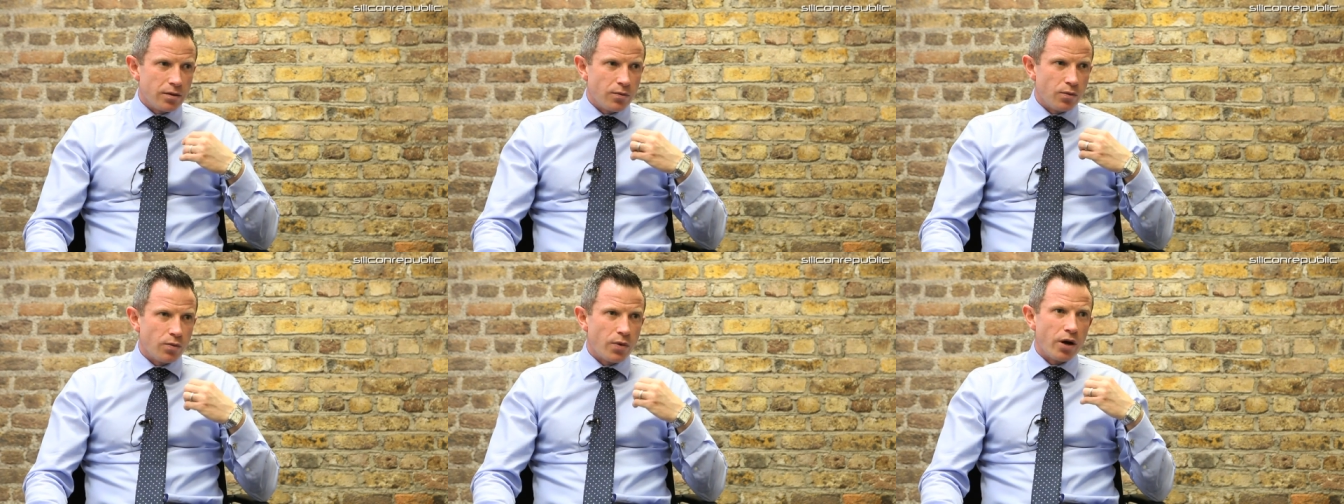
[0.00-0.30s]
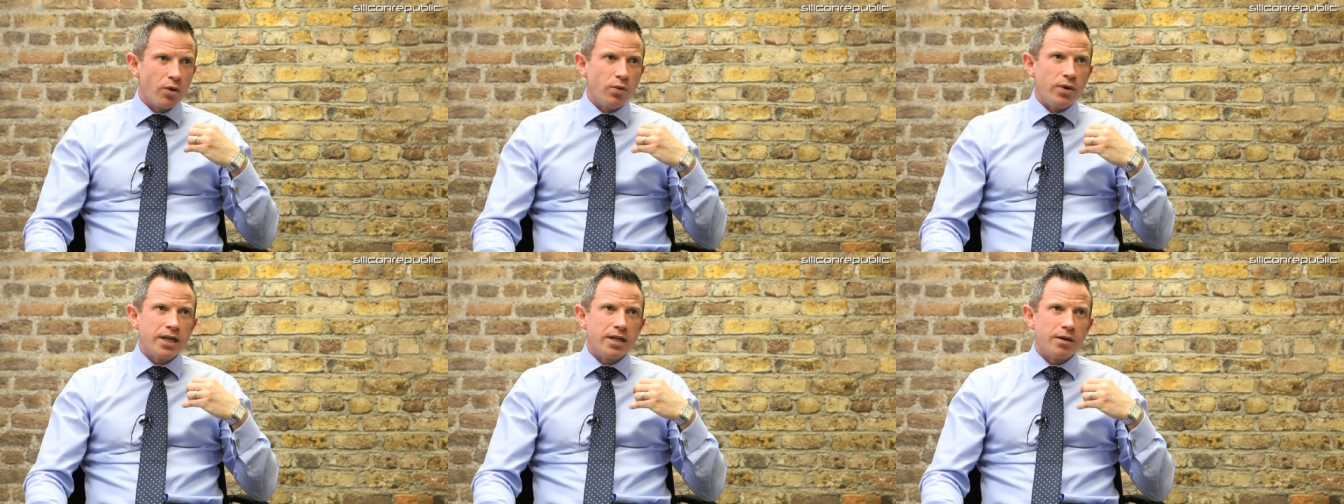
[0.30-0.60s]
where
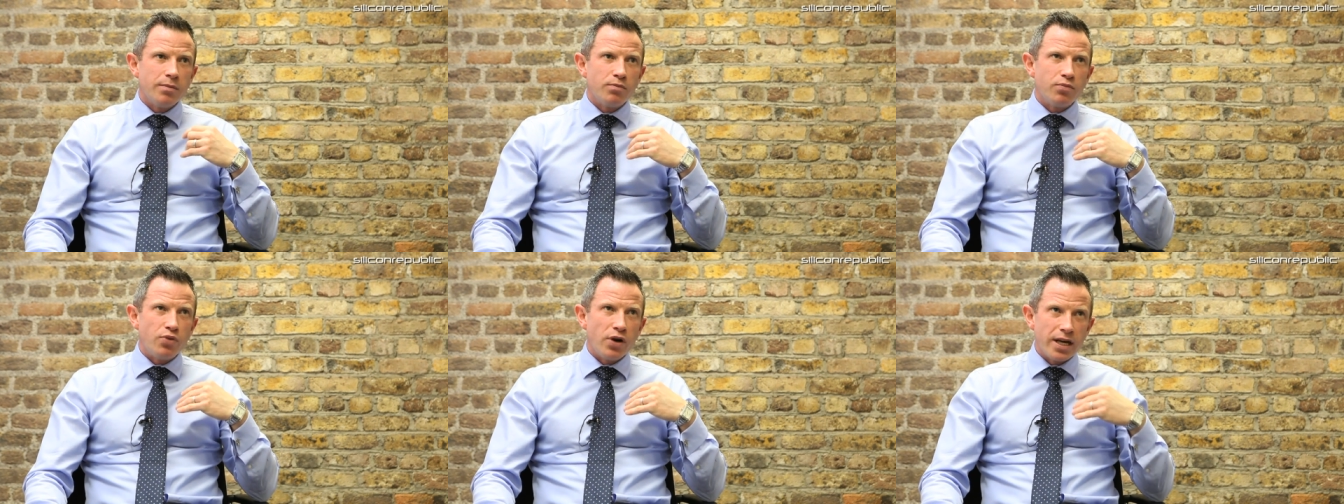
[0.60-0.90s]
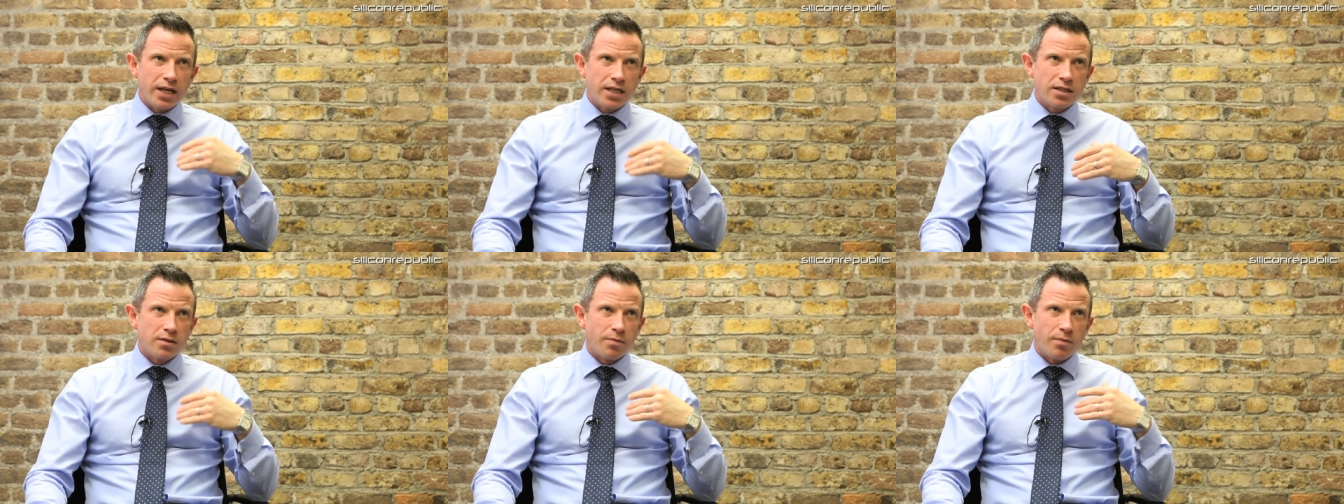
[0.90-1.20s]
we can
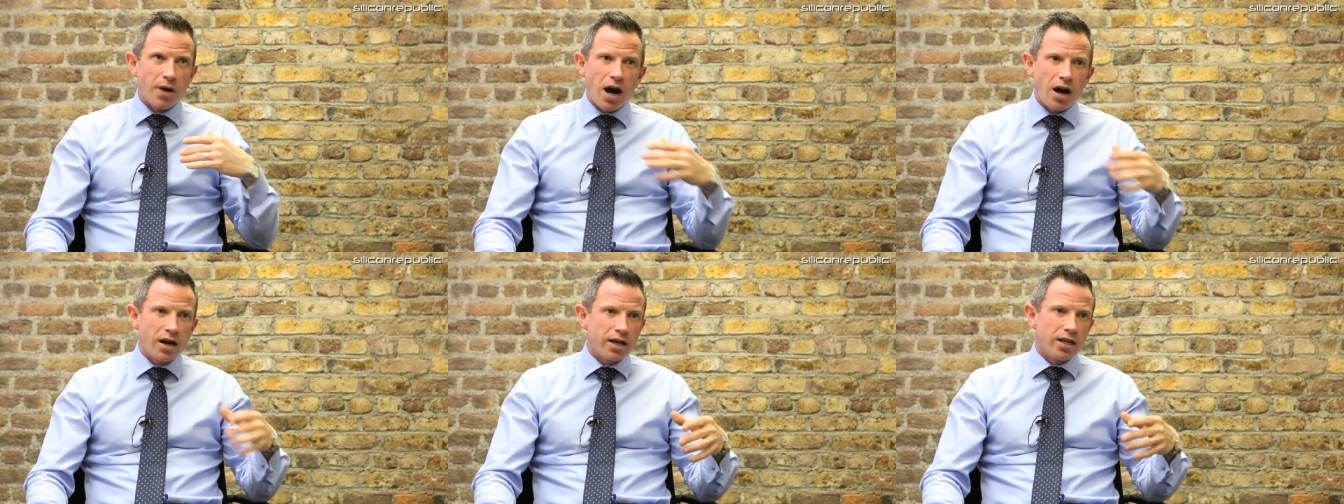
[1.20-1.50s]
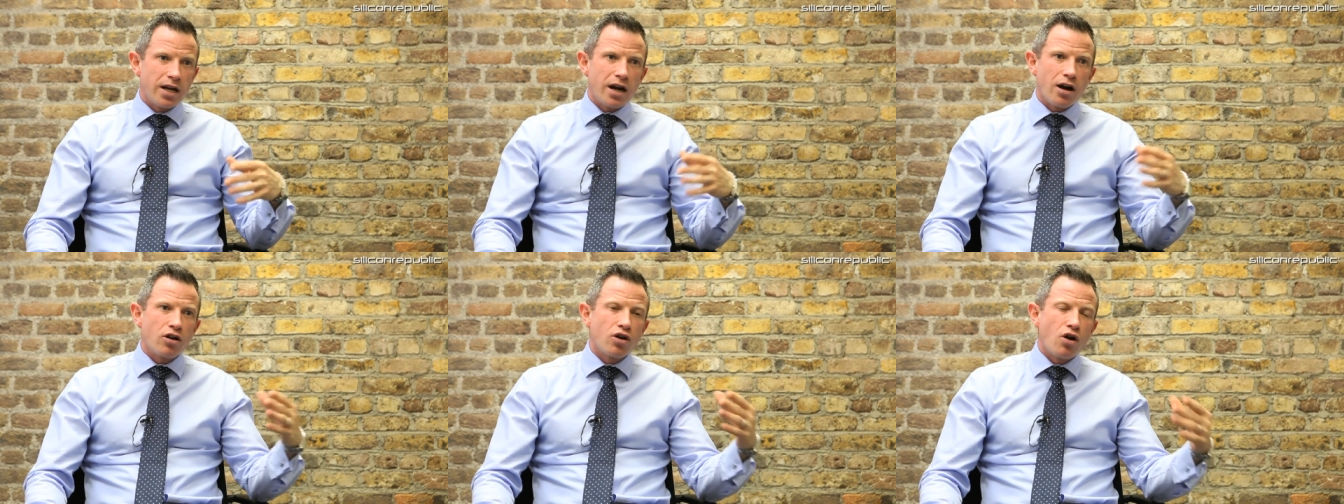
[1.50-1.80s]
bring to market
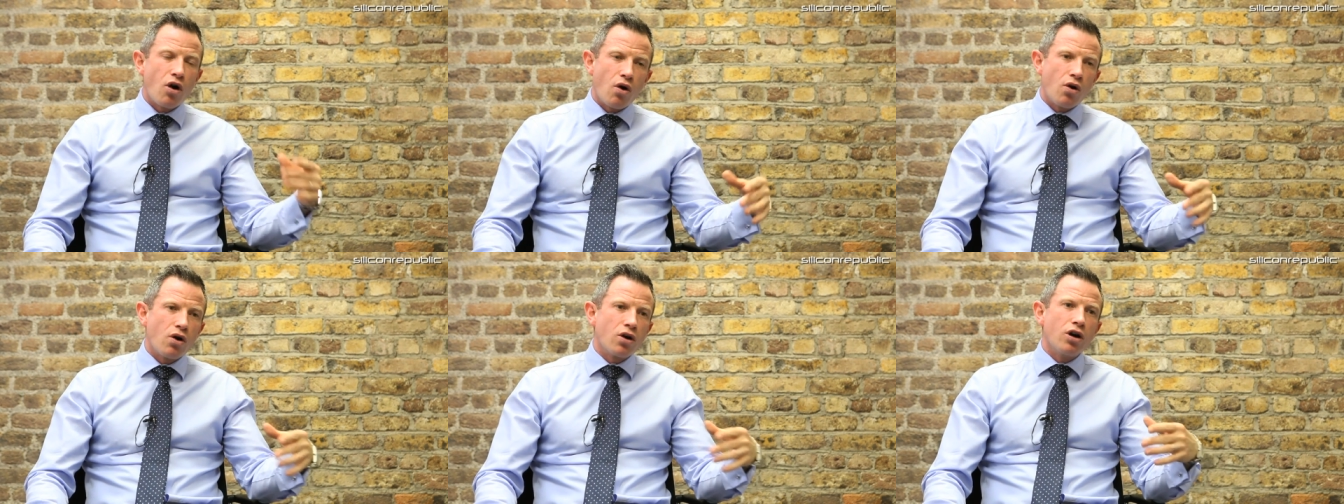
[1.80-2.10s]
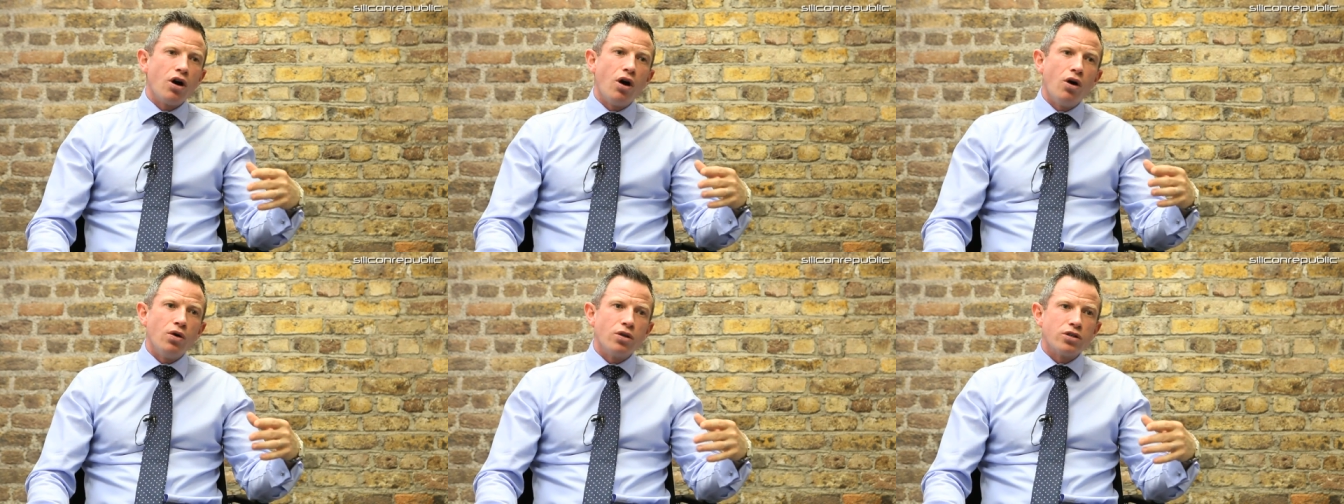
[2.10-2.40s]
our core
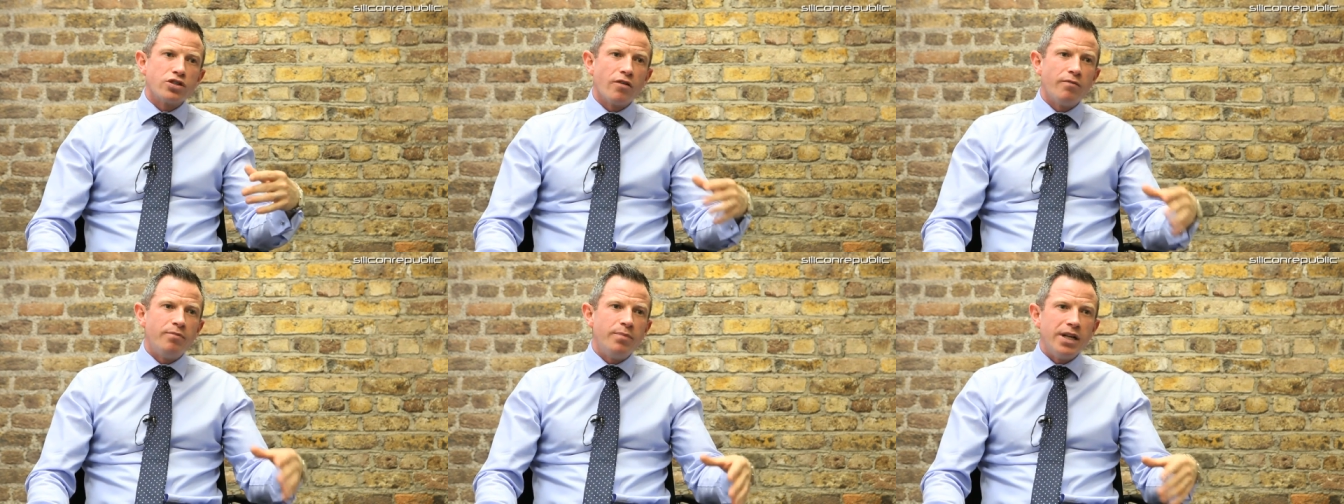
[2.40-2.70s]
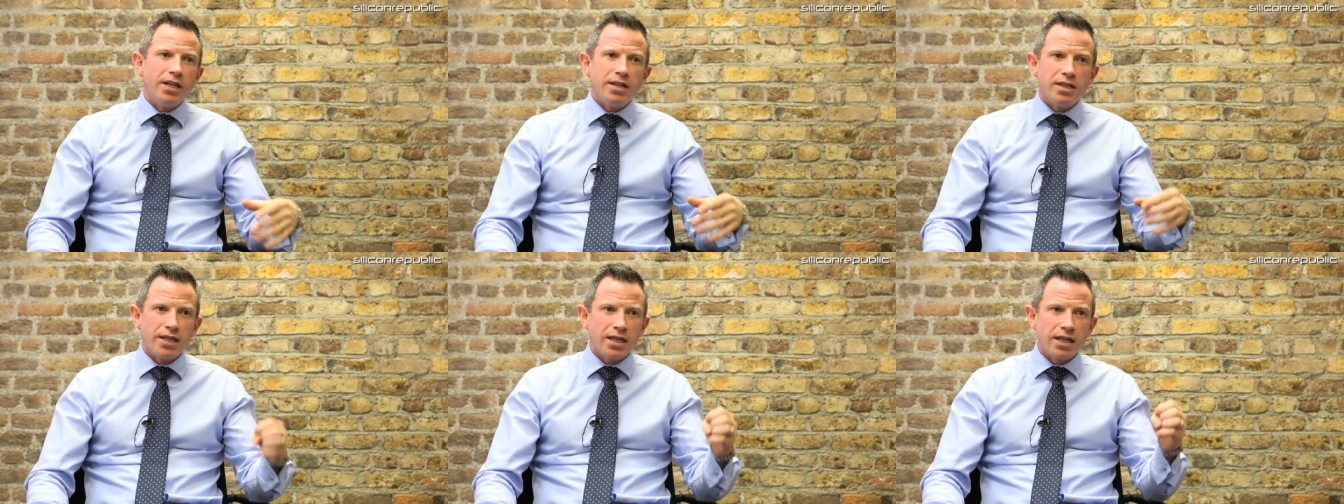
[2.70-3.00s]
goals of
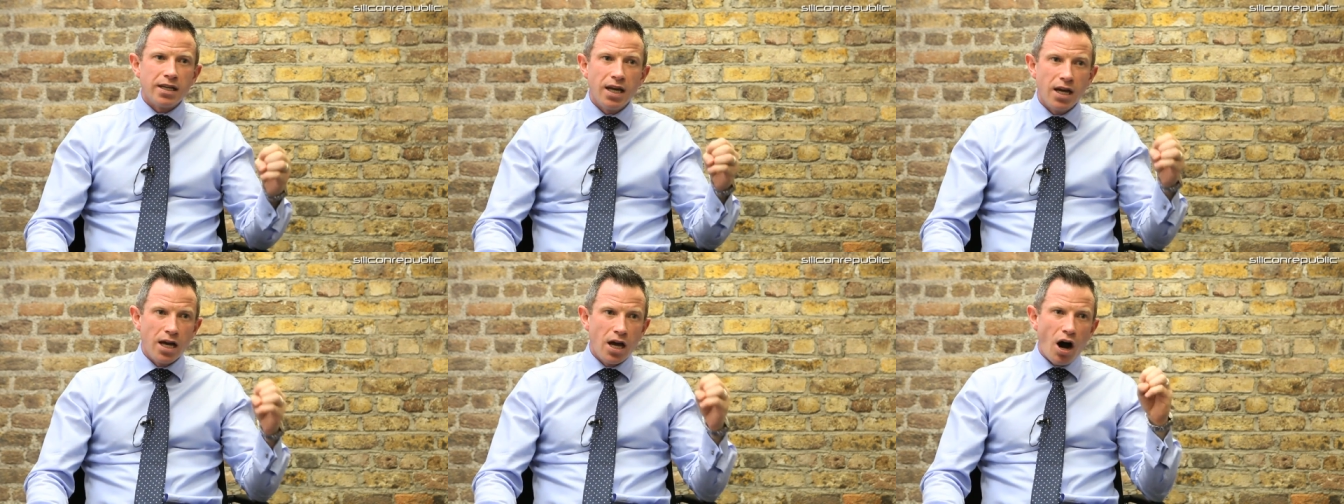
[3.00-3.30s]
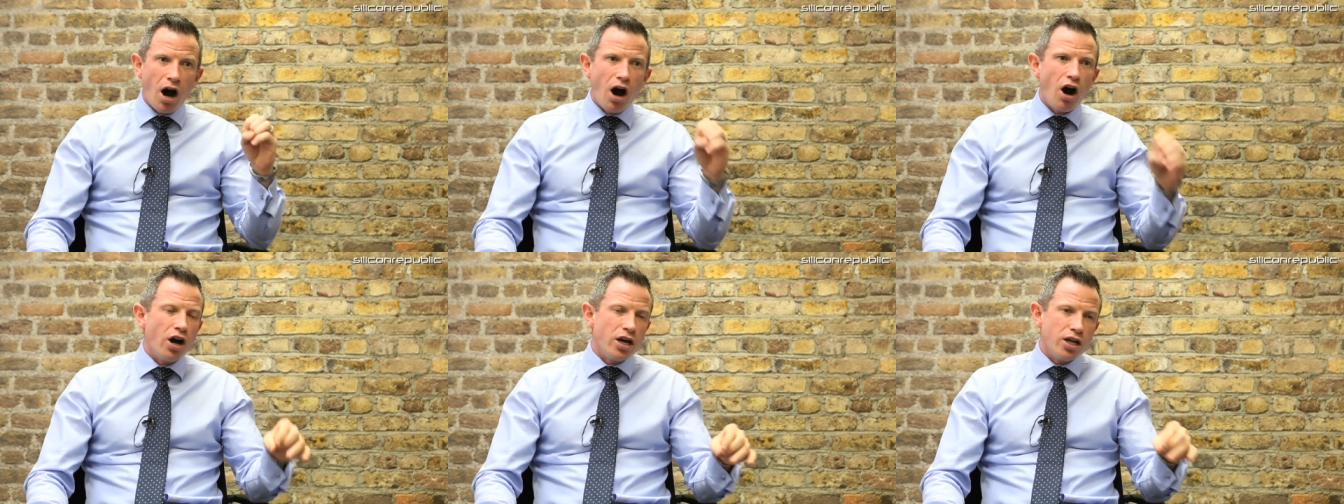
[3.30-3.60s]
building
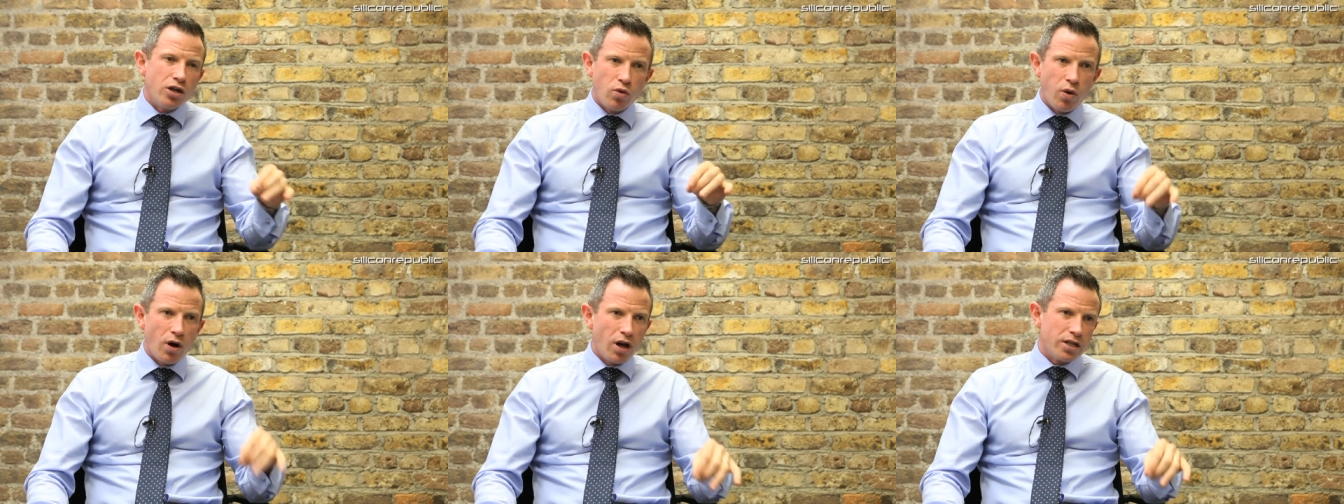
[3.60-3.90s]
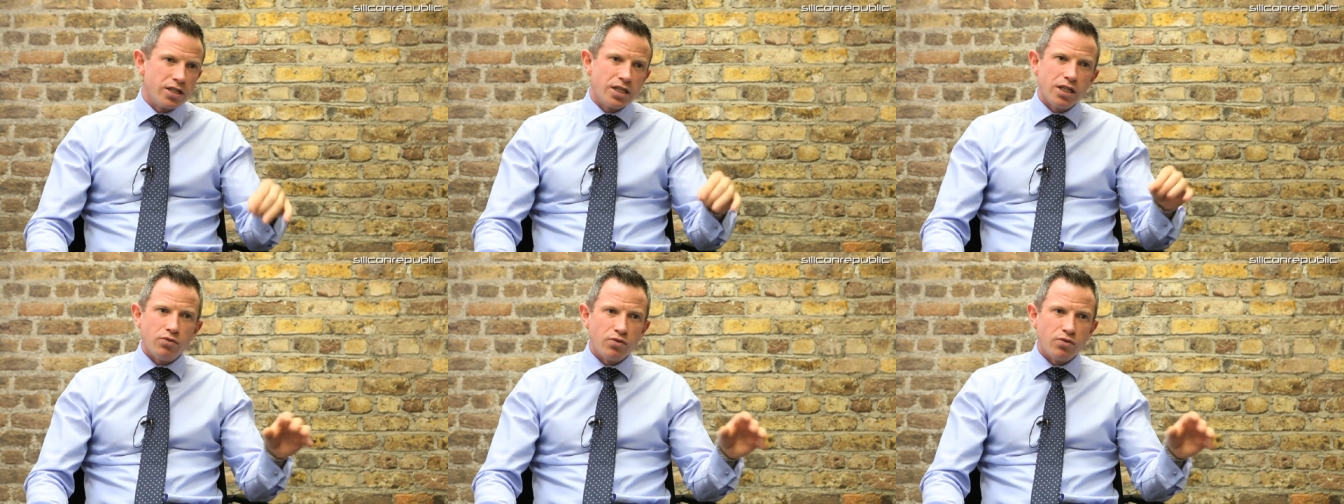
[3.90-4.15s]
high quality,